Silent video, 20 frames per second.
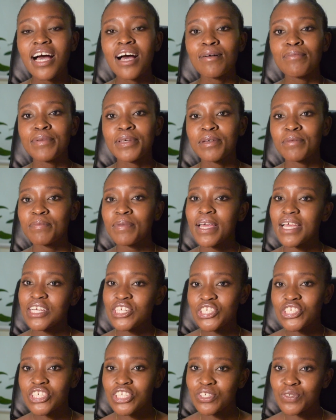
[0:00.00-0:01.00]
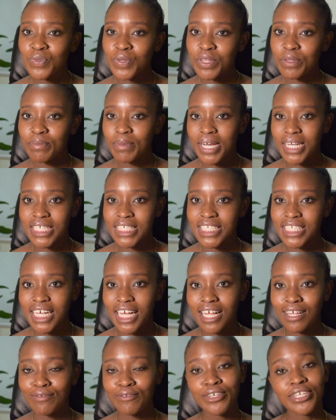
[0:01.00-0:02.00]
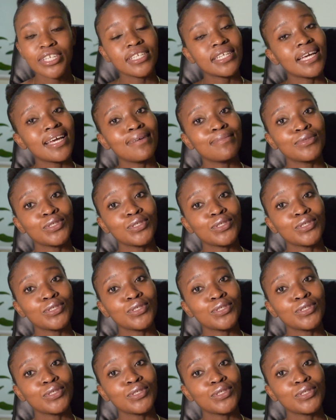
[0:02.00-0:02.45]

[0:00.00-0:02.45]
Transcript: Being patient with myself when it came